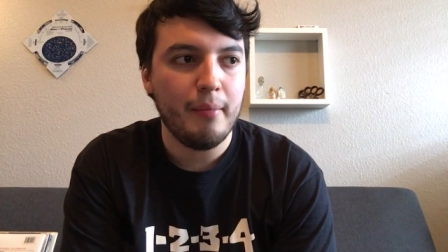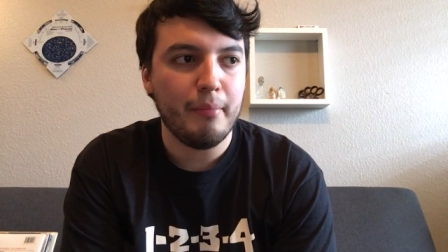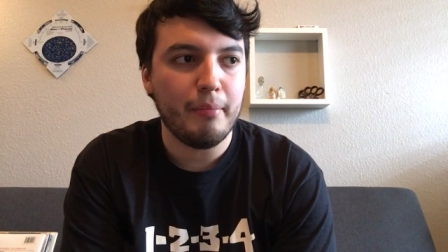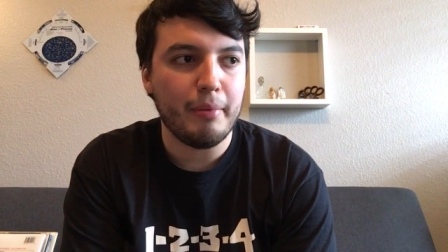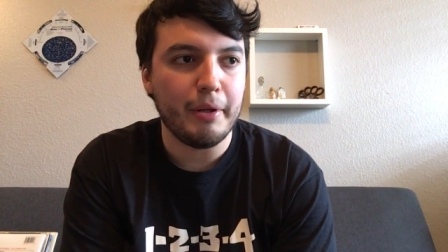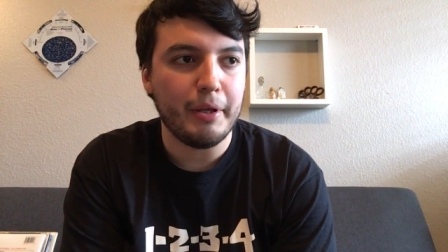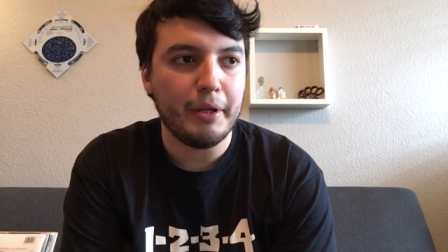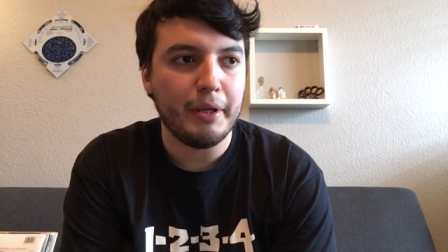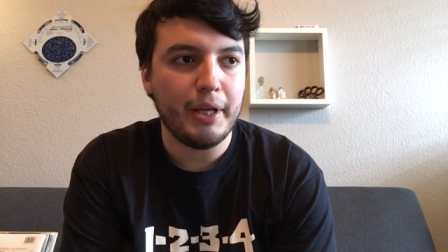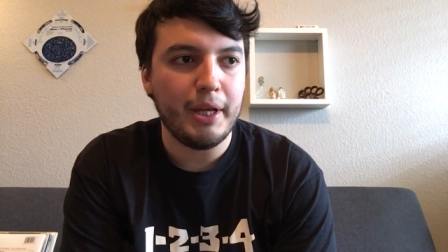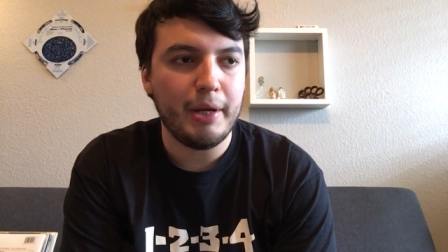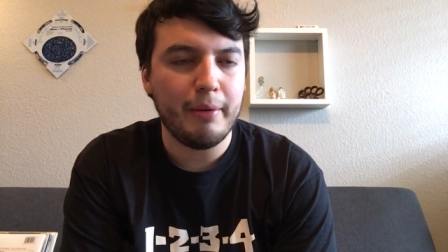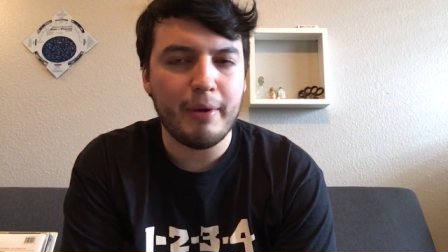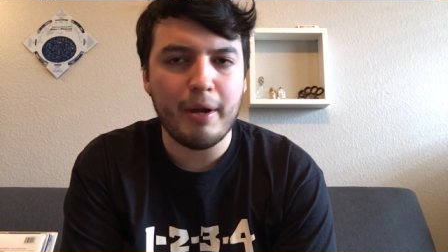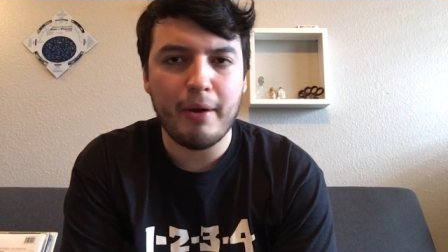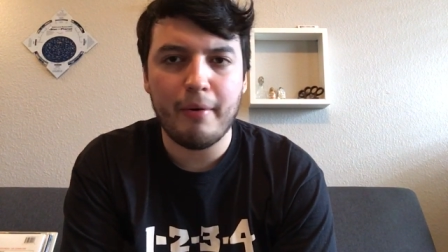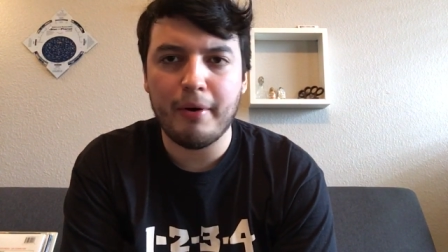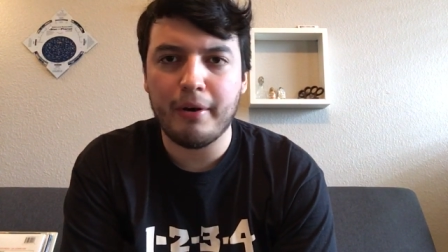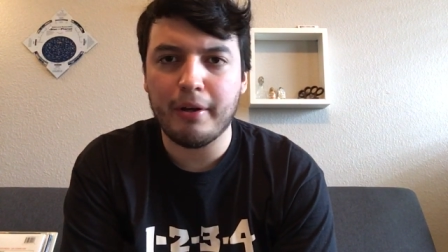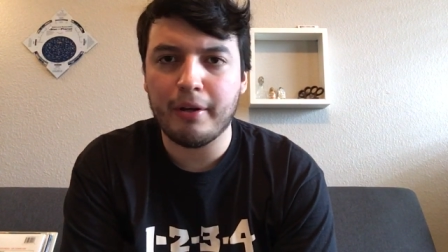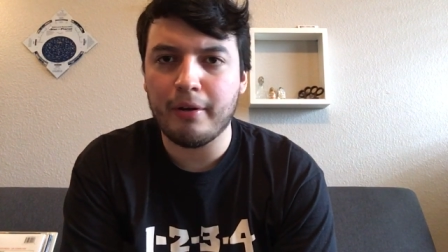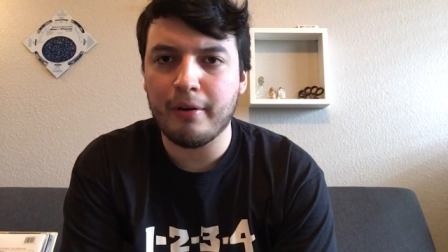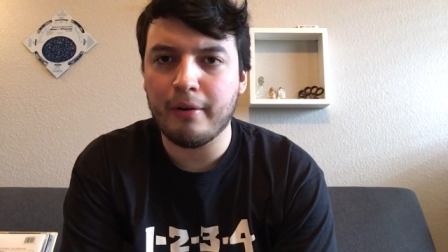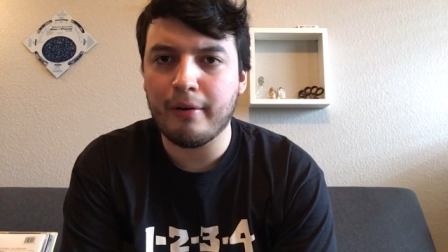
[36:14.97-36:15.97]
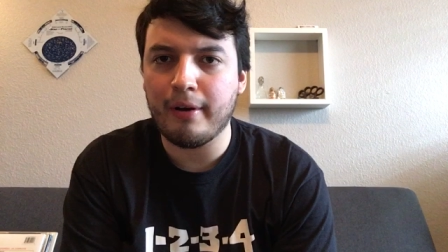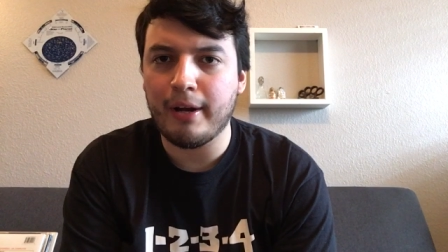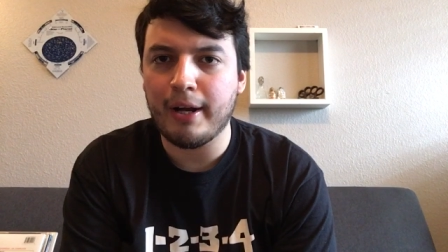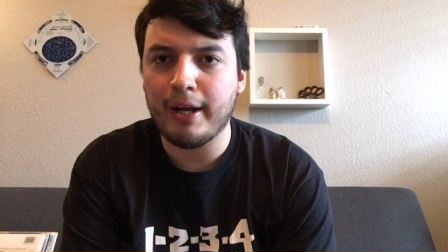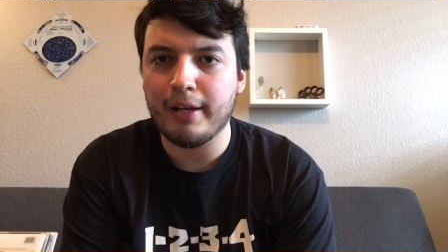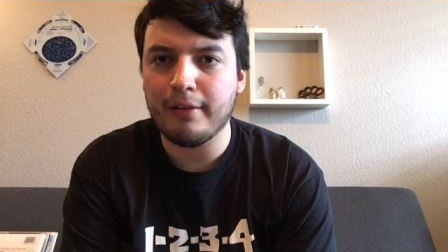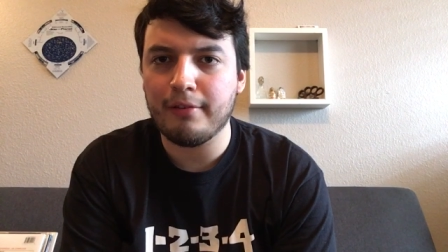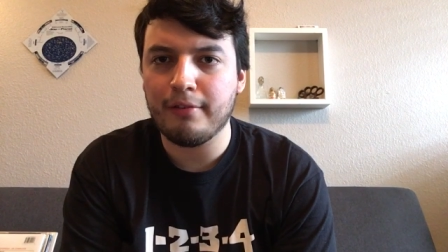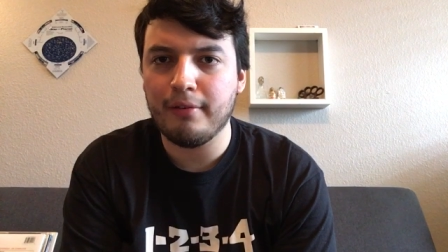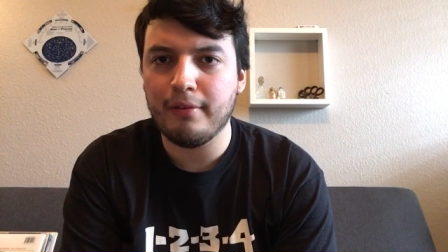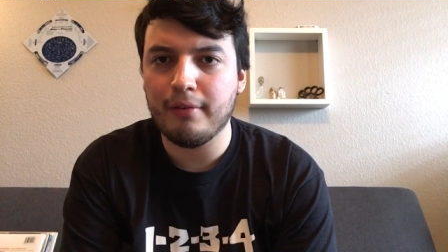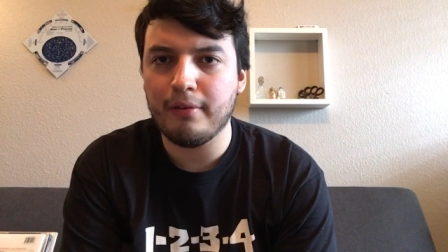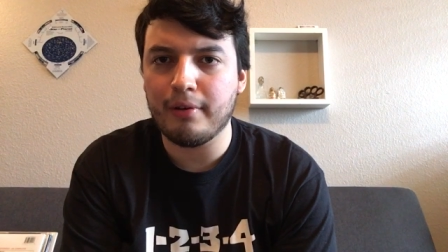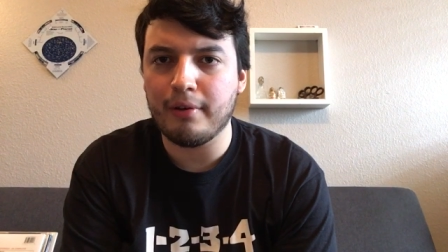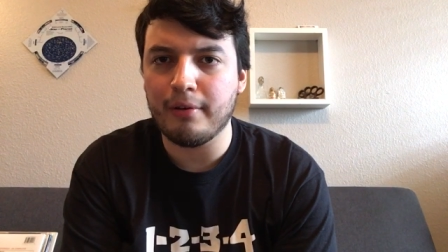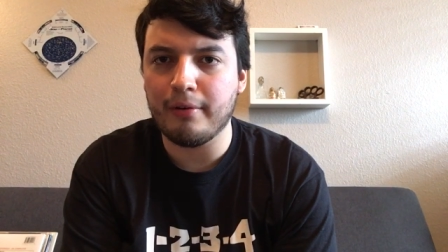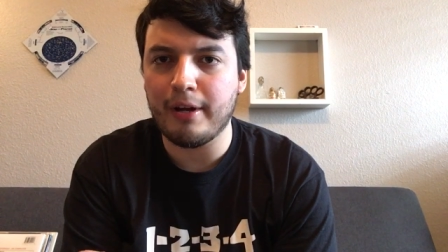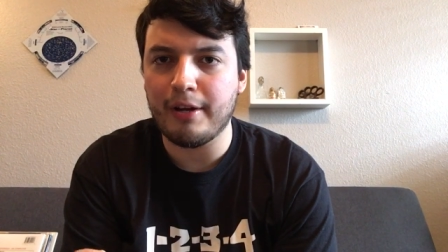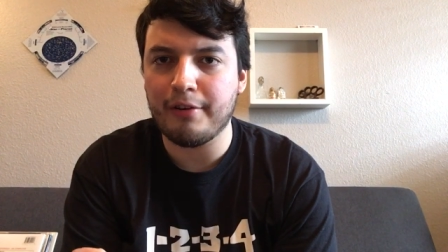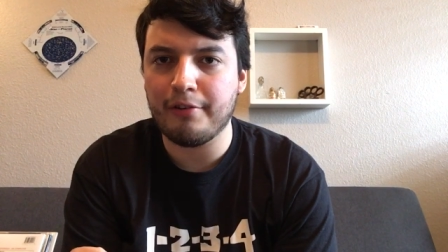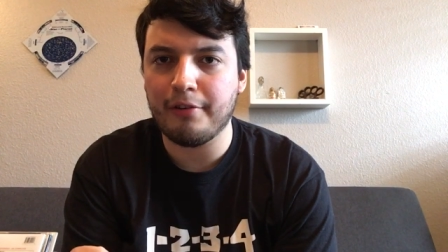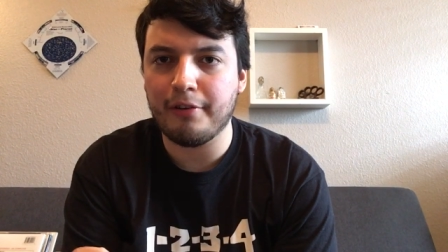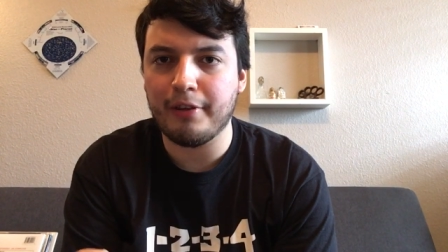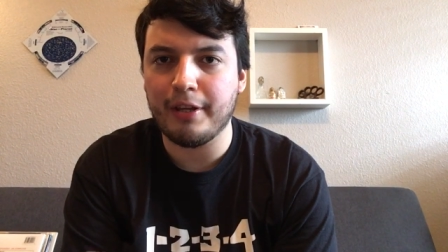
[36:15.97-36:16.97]
But anyway, I want to congrat
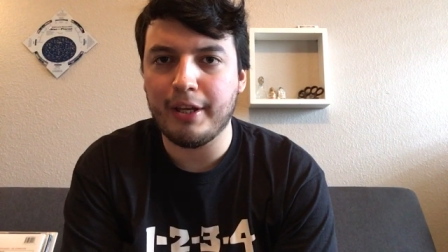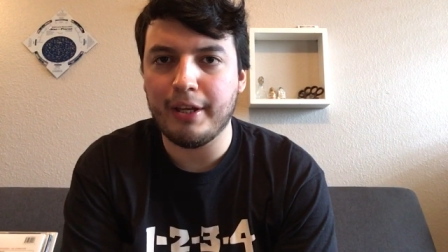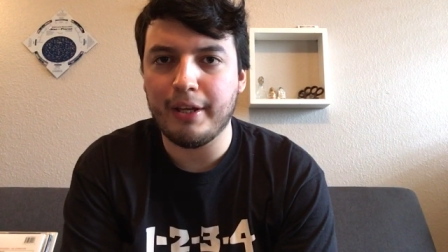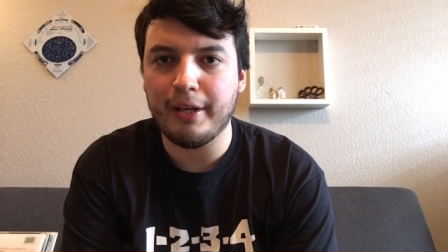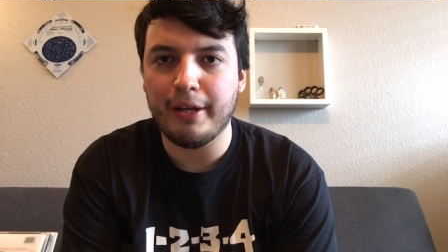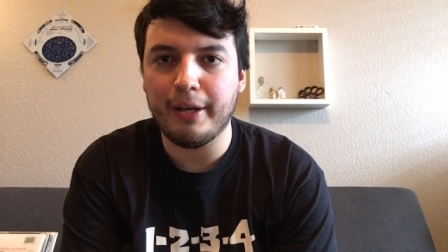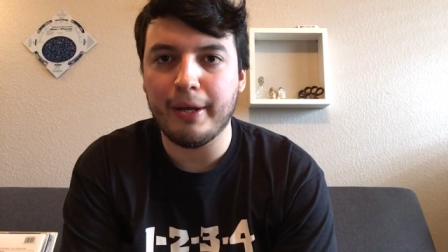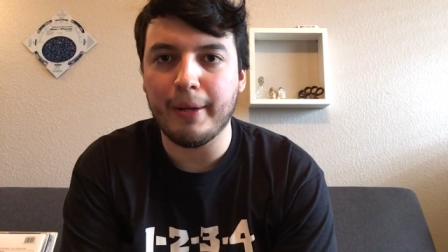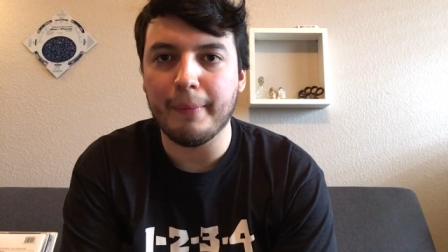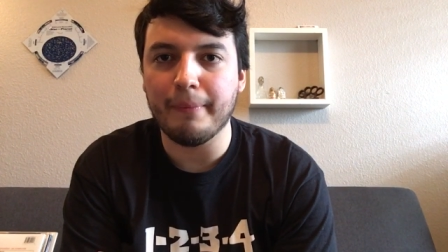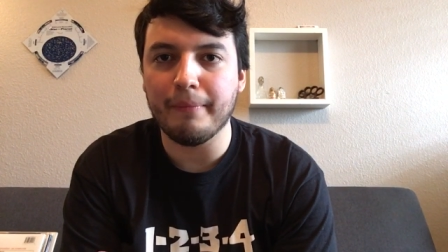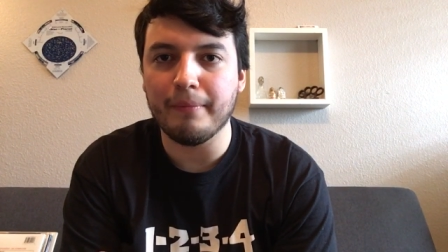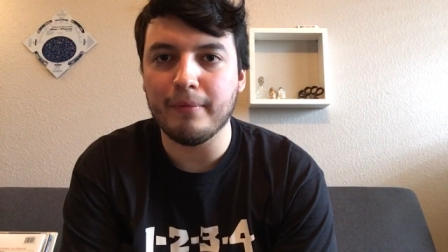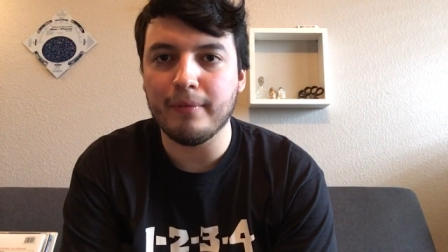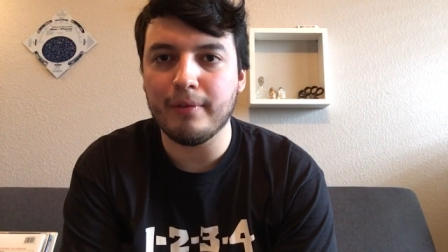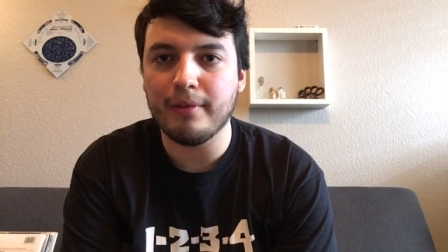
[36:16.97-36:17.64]
congratulate um,